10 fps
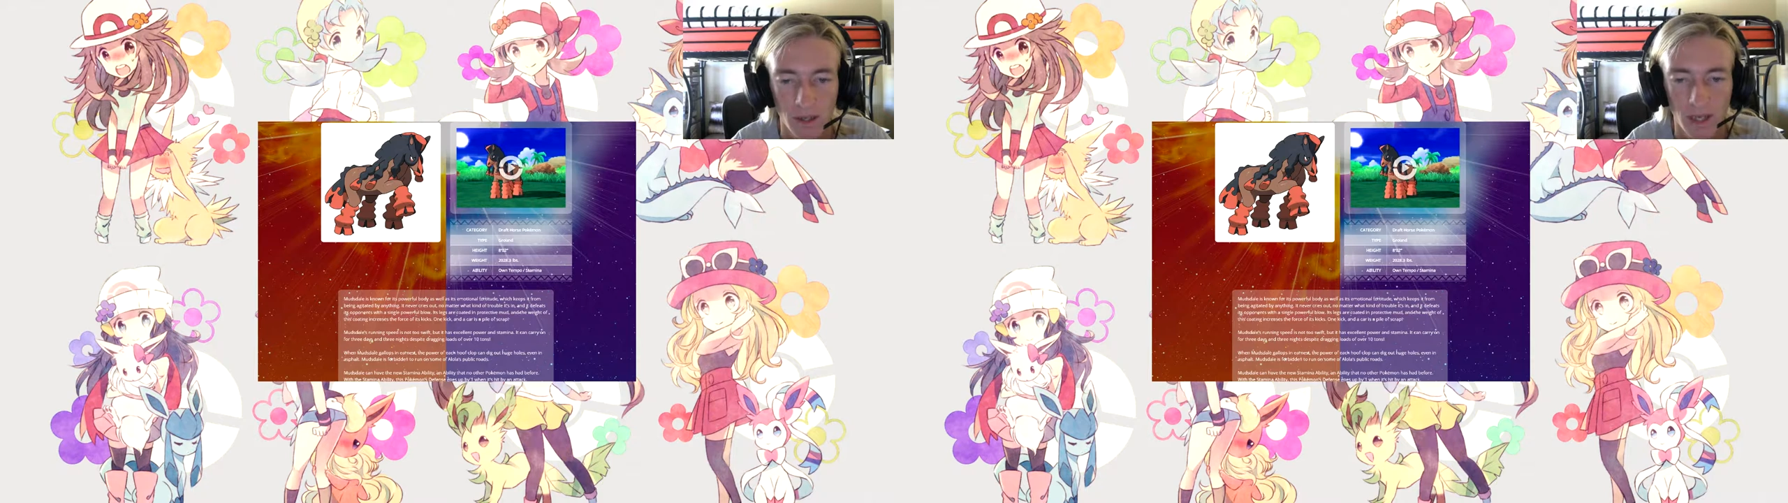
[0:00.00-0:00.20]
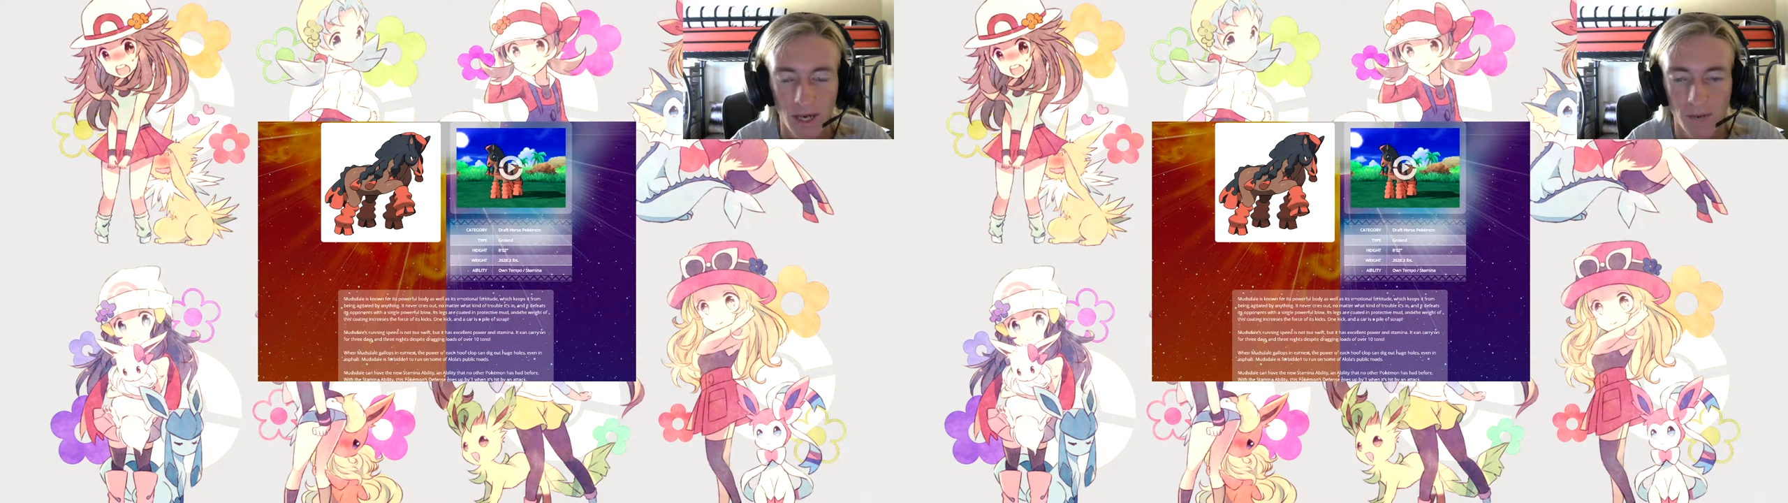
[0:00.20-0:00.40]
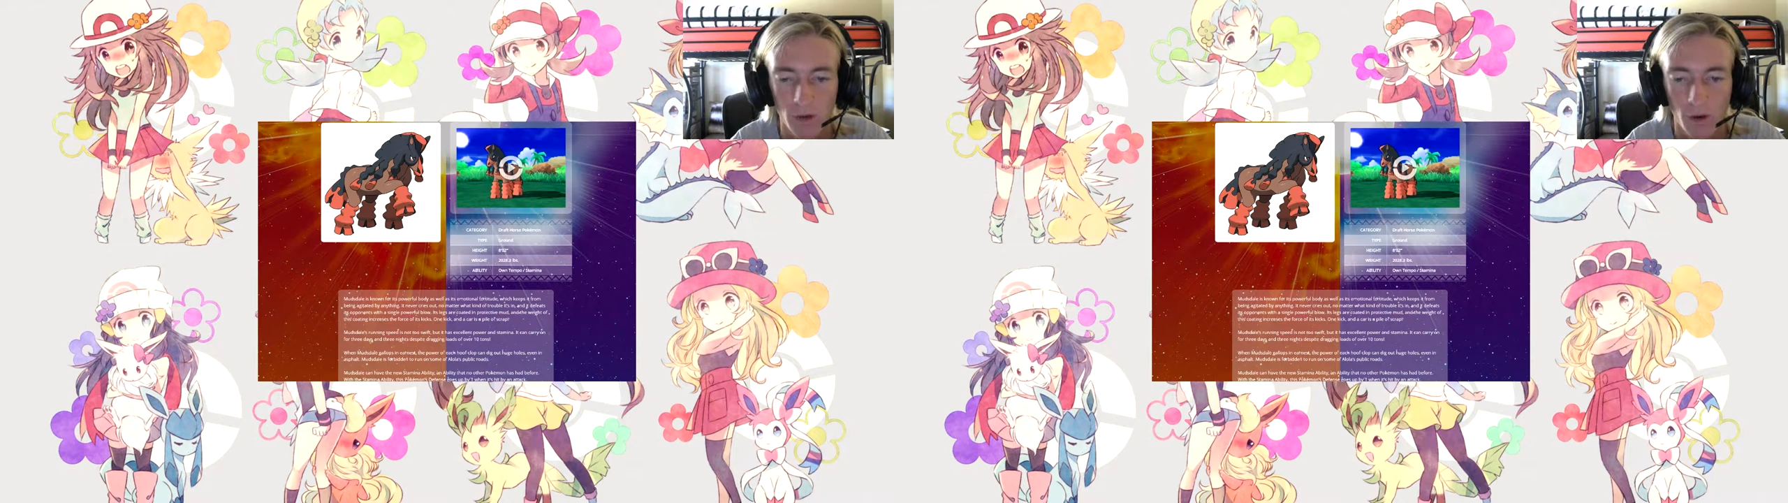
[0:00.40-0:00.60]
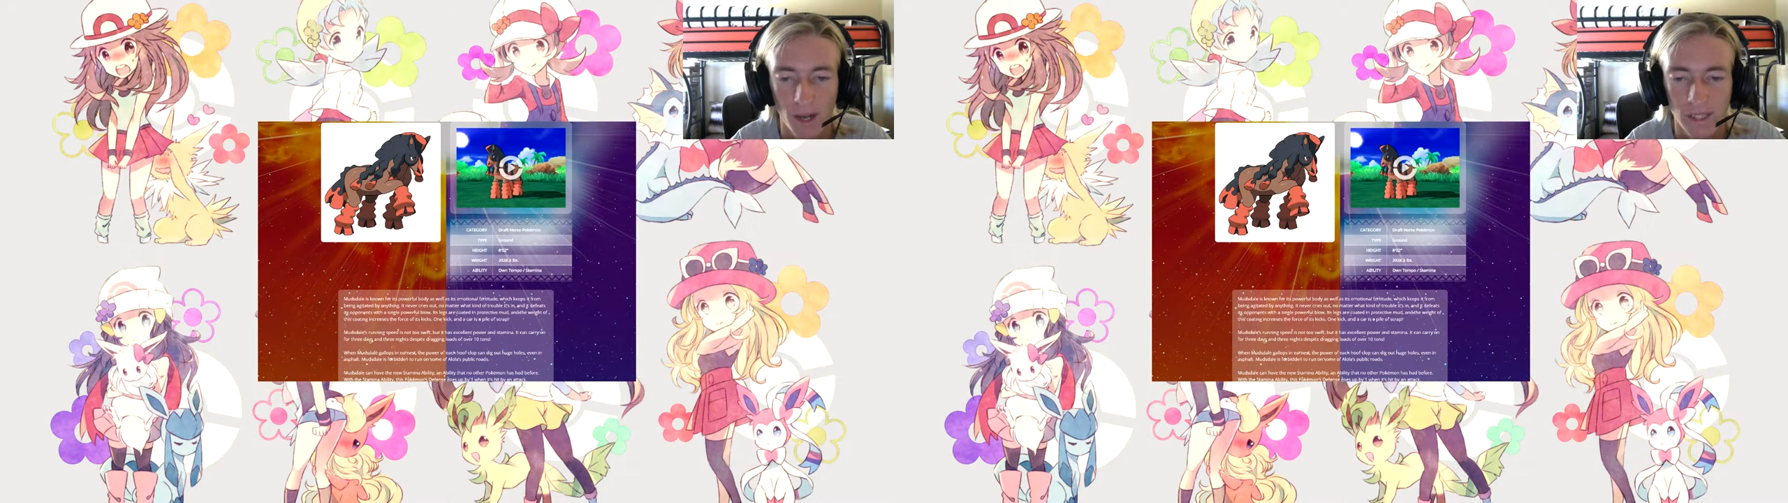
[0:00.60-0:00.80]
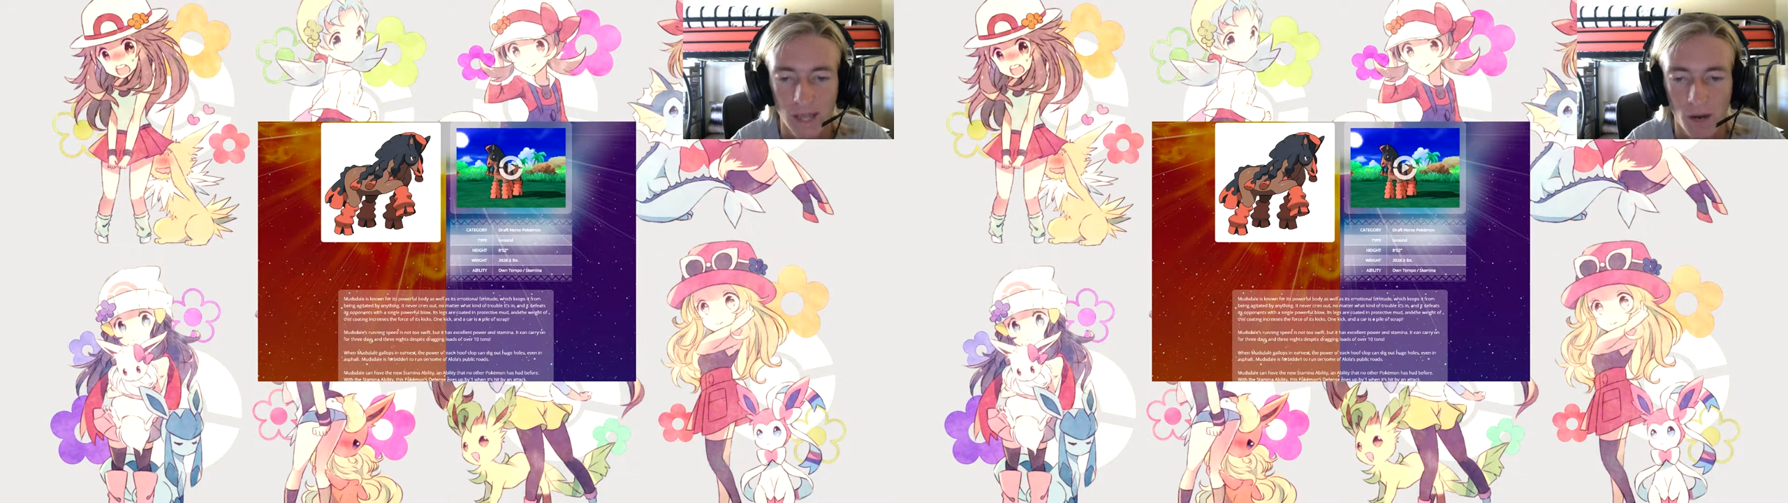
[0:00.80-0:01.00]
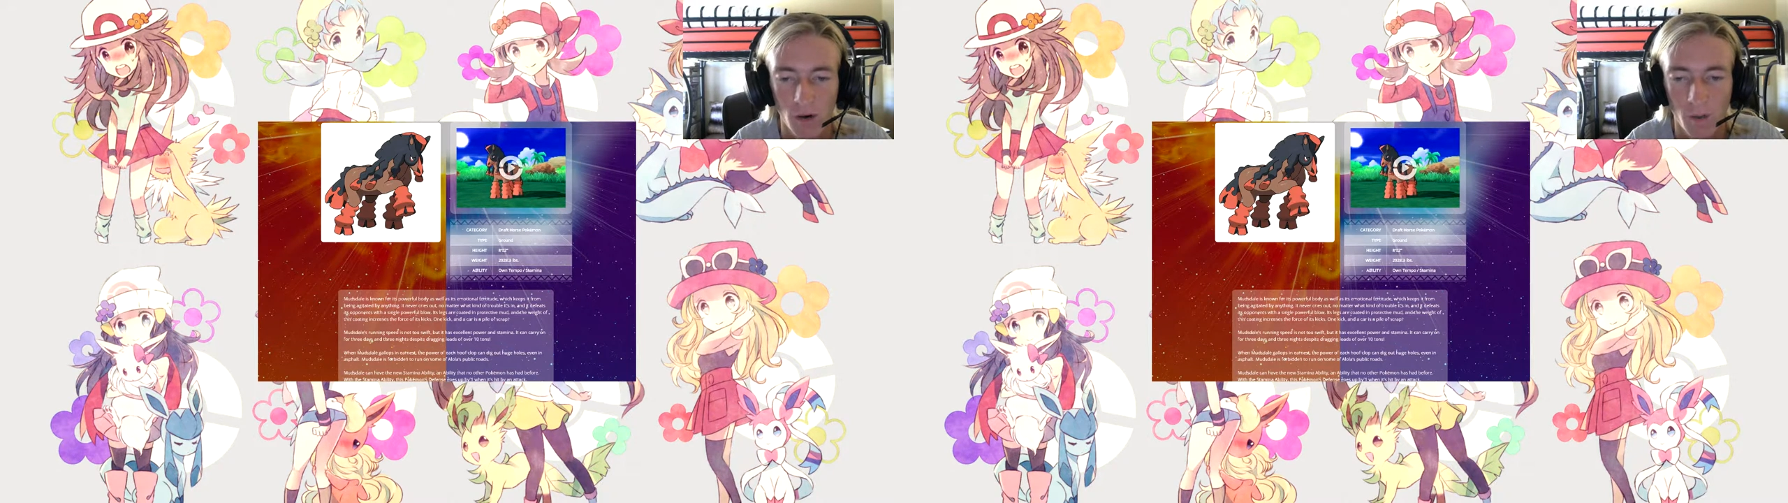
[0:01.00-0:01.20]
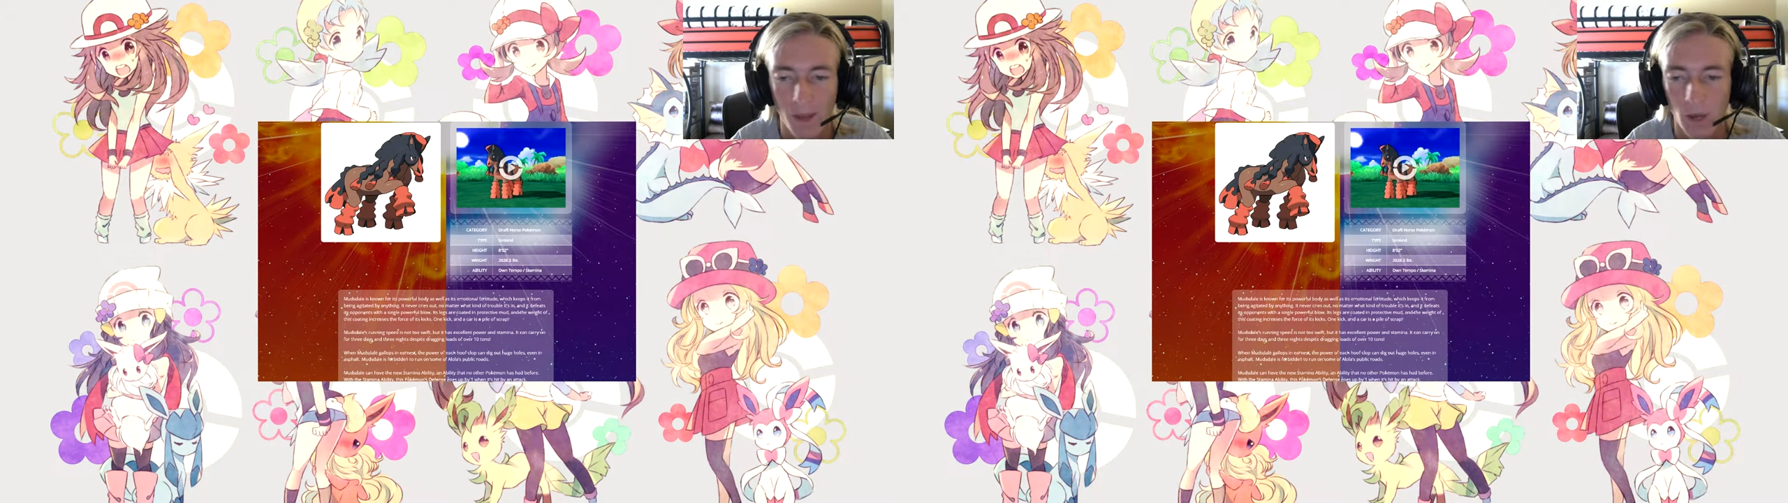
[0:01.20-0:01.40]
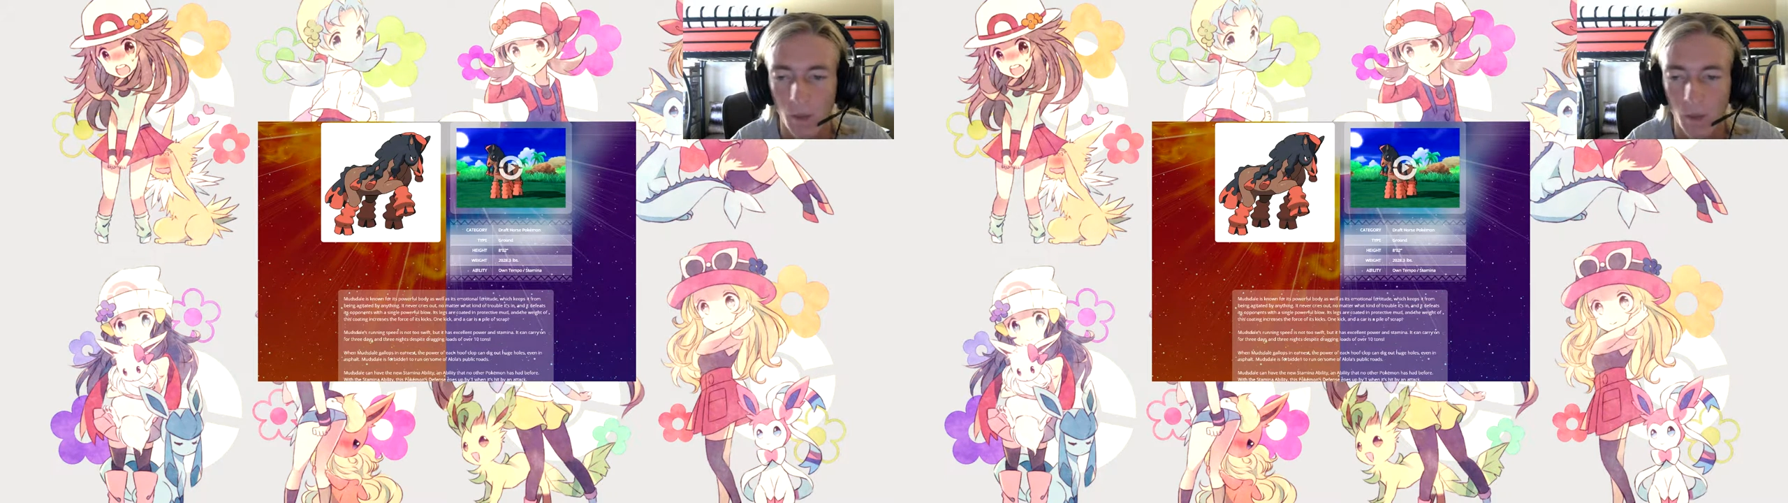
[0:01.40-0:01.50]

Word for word: It never cries out no matter